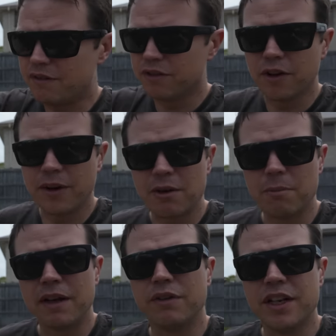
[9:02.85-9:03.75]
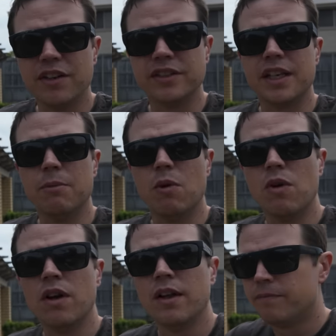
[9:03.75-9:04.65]
even though I don't make videos
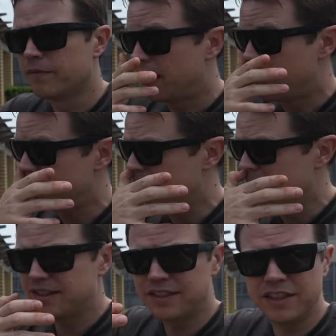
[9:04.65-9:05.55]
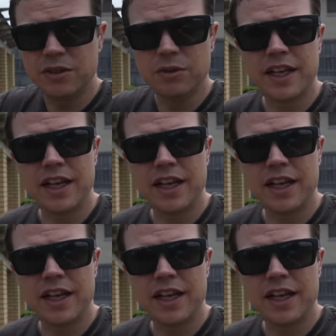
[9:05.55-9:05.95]
anymore. And see you